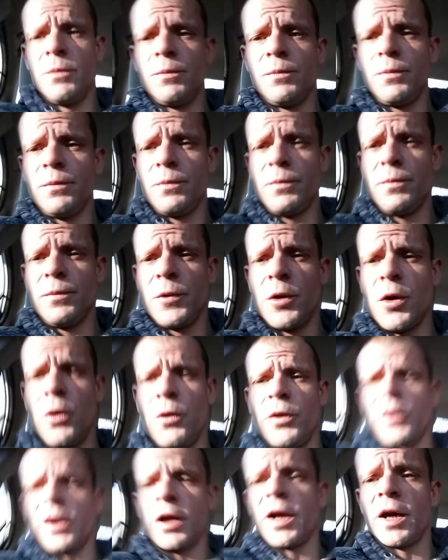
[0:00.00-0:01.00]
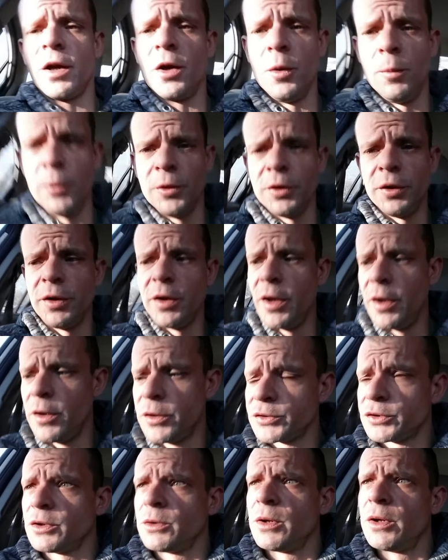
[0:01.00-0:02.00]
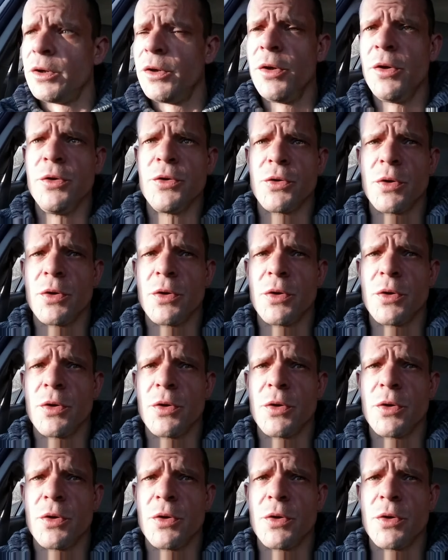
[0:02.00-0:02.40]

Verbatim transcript: uh, girl that I got opening today doesn't know how to do,